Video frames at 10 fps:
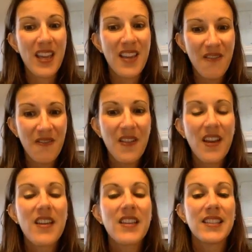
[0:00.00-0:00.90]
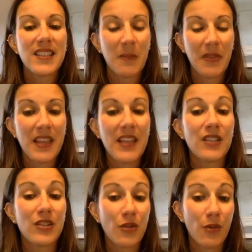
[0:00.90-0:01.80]
If something
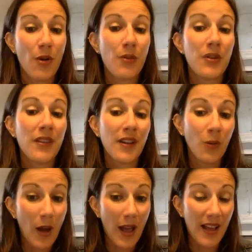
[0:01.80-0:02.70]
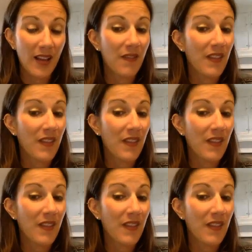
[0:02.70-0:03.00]
gets thrown in their way,